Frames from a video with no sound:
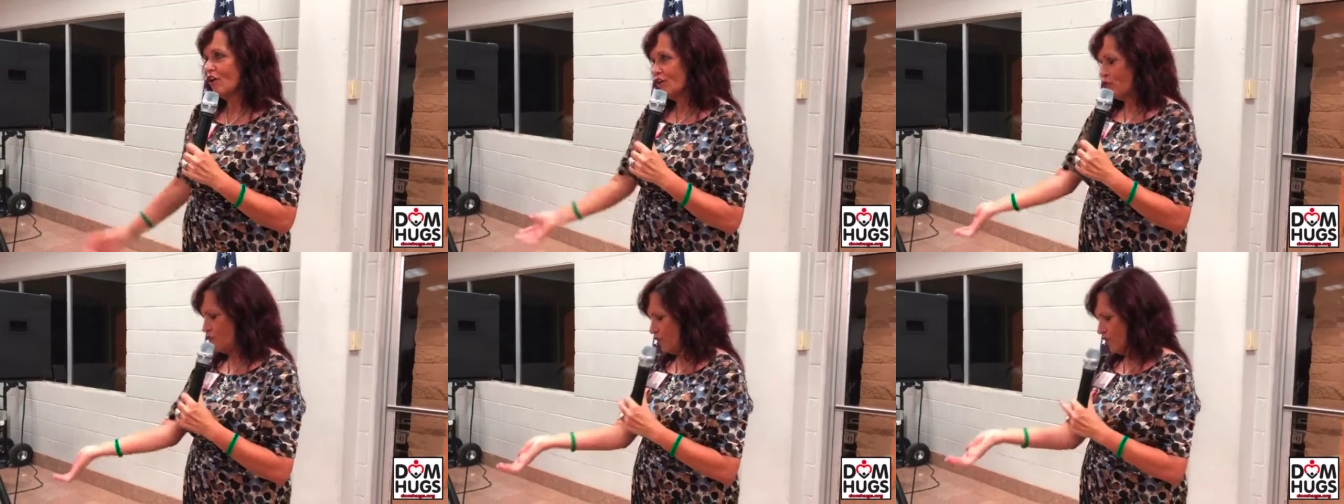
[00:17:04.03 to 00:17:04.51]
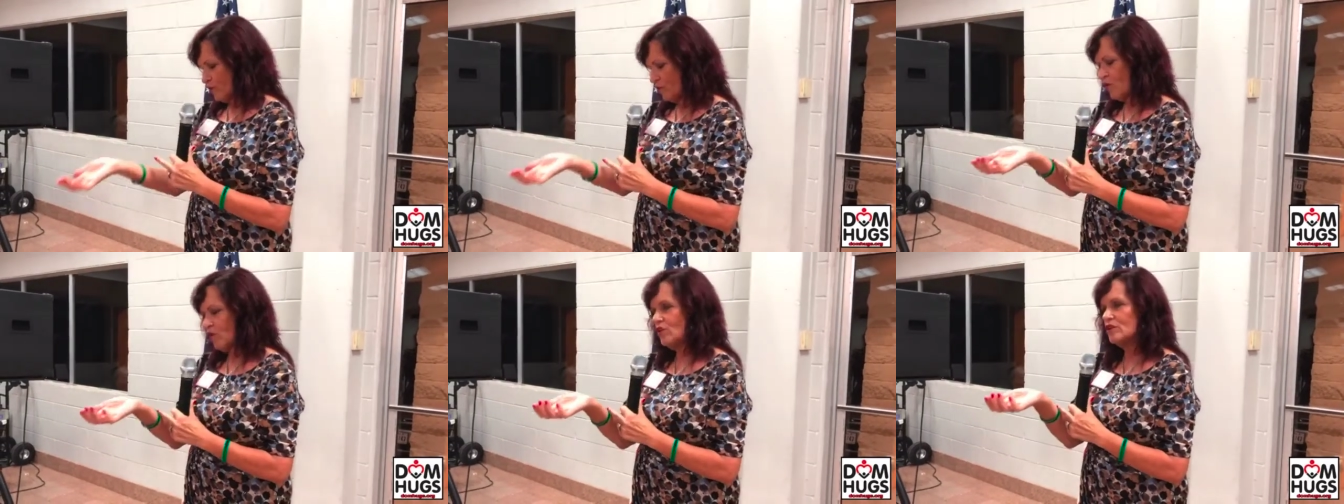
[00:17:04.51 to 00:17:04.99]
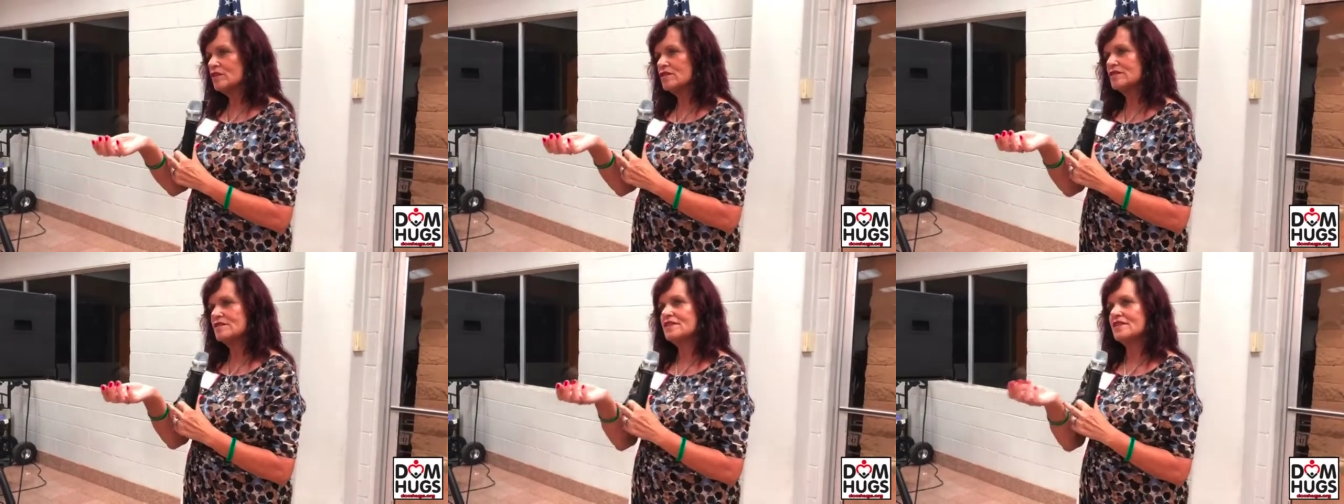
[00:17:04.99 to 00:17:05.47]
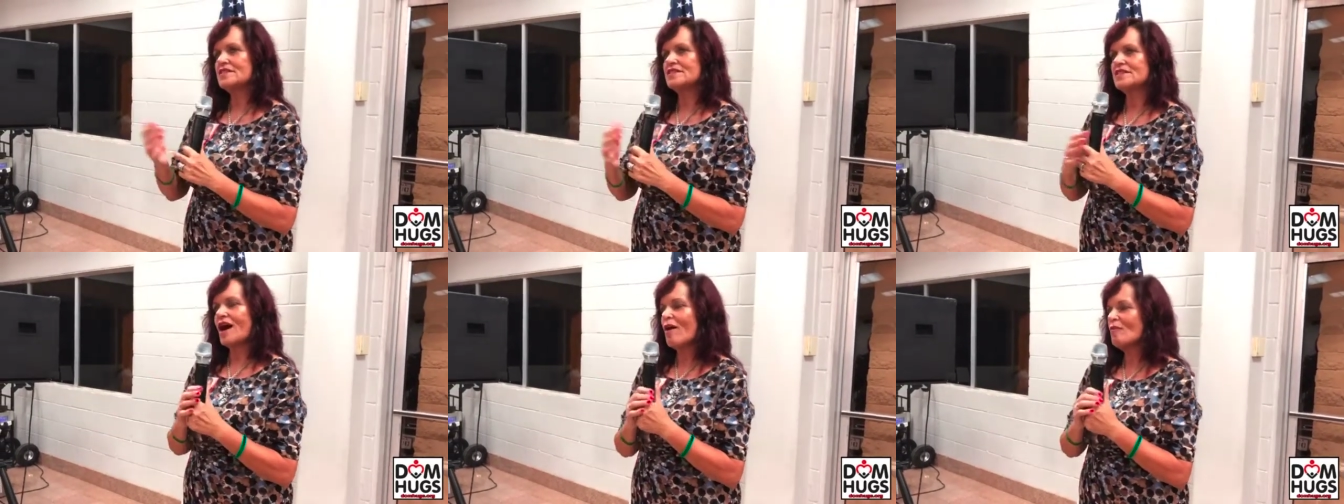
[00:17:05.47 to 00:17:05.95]
are all over the world.
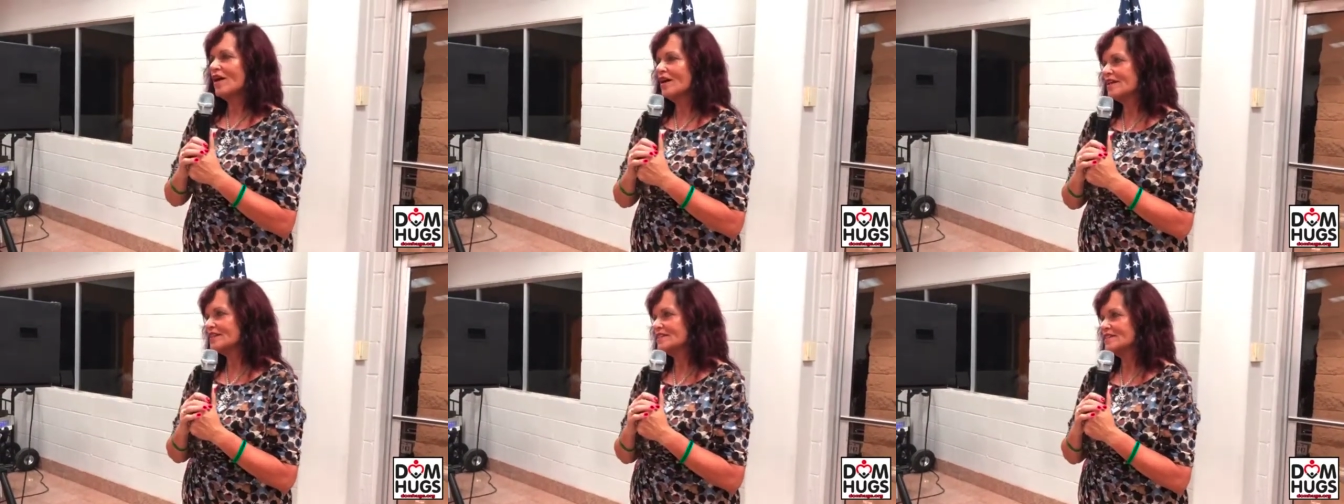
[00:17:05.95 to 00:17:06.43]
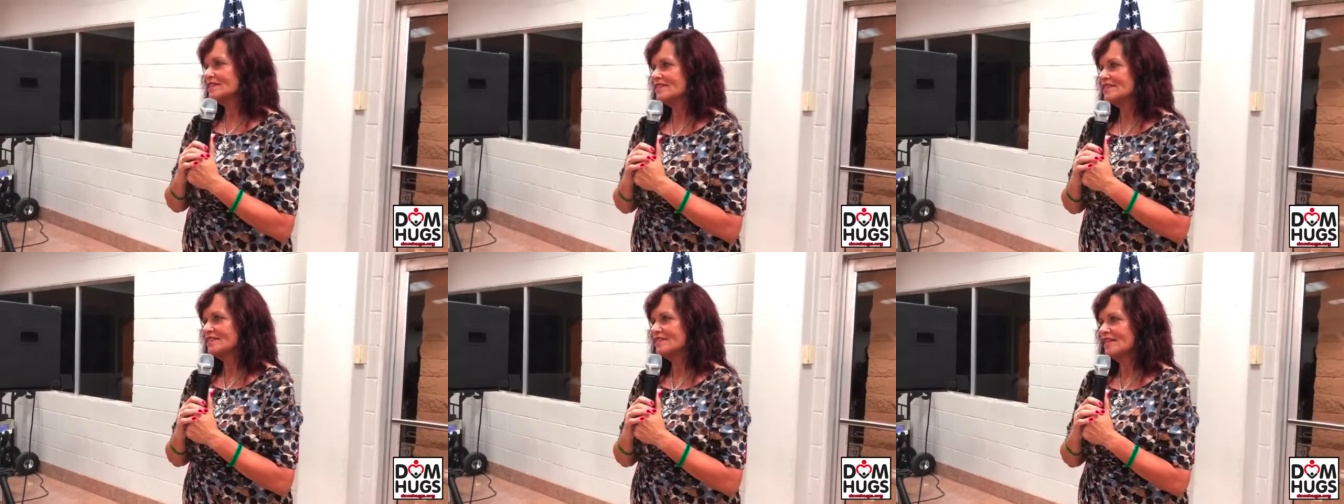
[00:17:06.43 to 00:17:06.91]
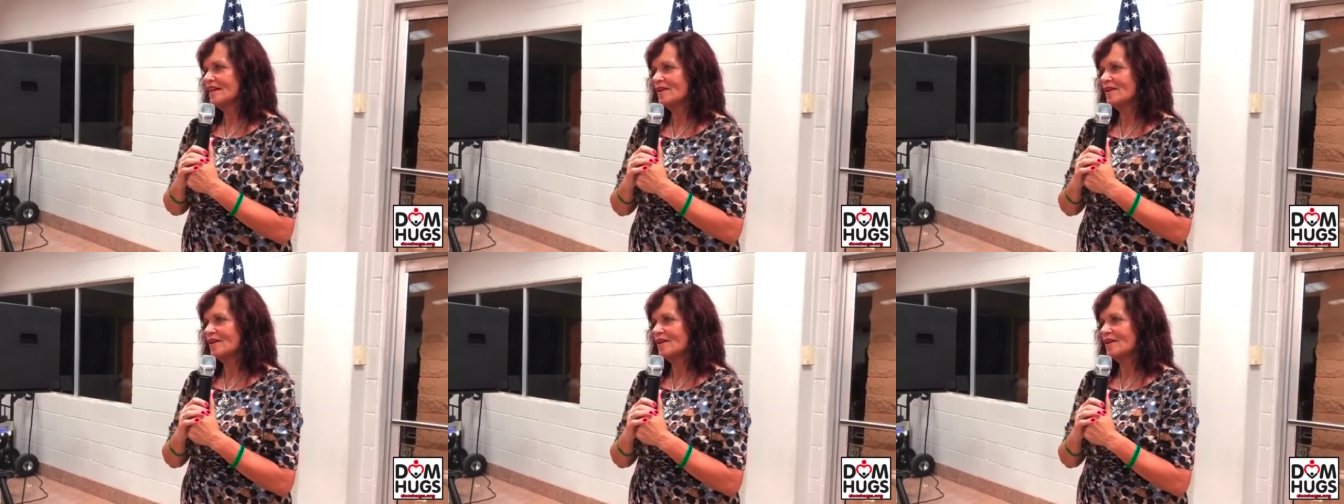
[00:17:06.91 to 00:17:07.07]
It's Domhugs.